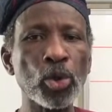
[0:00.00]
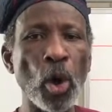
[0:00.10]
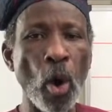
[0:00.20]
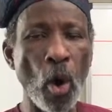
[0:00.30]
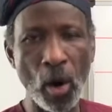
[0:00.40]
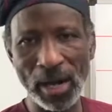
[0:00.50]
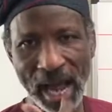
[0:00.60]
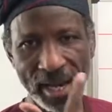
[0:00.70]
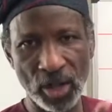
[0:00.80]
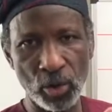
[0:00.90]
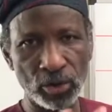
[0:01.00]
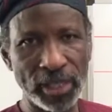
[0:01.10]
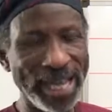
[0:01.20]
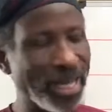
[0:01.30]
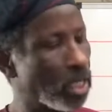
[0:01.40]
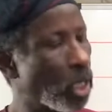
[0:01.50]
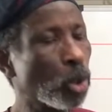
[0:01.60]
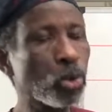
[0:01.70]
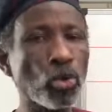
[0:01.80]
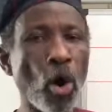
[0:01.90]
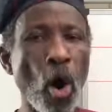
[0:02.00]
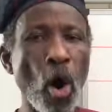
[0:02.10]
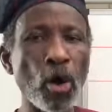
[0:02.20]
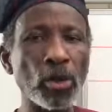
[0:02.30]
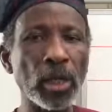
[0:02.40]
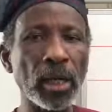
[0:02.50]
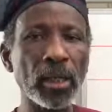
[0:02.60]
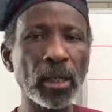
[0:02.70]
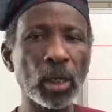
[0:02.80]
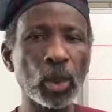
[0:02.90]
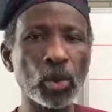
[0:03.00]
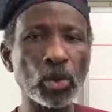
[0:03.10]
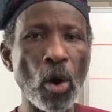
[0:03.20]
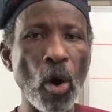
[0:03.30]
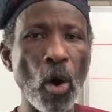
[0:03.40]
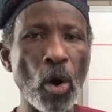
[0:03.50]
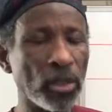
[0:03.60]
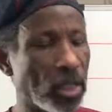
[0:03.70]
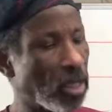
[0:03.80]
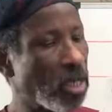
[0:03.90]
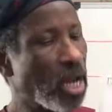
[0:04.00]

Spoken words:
Dod, and then you say it. Dod, dod.